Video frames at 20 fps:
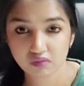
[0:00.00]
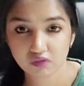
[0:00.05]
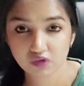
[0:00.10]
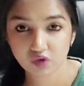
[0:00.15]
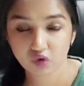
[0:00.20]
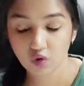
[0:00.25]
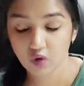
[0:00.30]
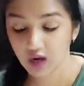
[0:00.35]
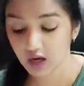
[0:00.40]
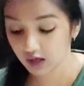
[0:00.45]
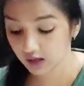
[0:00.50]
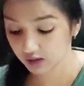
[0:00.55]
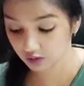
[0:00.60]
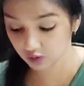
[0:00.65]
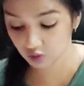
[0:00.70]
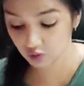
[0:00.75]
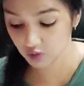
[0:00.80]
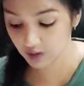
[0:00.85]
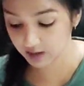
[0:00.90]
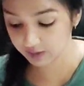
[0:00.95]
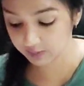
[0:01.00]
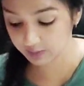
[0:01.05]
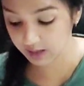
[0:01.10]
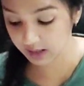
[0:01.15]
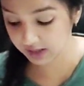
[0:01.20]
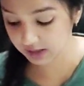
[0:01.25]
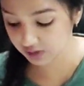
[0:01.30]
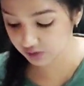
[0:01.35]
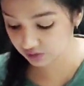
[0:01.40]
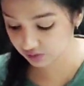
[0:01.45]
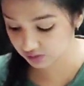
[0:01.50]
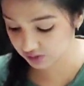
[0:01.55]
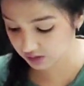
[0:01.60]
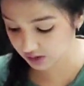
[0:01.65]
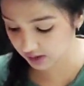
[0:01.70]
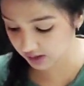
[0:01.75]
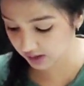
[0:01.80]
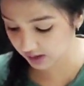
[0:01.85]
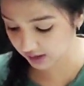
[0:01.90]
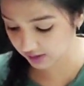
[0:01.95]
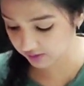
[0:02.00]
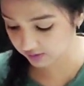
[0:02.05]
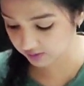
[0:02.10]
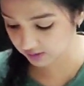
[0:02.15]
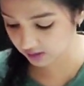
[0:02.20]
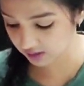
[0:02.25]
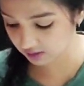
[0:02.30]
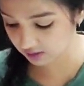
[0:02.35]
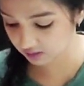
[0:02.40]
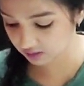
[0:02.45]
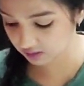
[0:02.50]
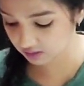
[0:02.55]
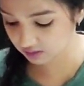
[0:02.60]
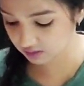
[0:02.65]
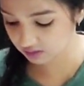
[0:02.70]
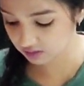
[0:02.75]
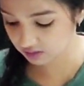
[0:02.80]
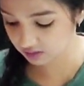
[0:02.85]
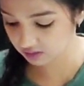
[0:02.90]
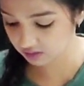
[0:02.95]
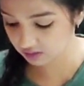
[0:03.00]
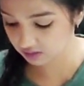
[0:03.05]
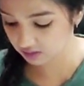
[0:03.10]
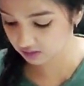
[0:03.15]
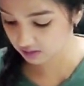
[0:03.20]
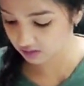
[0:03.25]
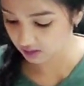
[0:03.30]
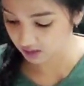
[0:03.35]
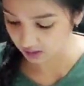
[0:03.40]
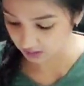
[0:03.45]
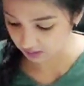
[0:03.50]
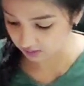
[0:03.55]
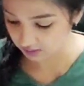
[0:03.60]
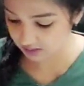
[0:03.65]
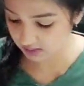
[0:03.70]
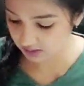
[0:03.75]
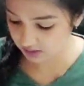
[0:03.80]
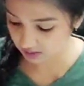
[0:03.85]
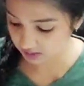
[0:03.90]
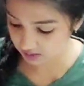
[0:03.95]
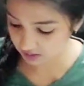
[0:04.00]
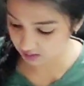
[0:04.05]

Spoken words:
Who am I to say anything else?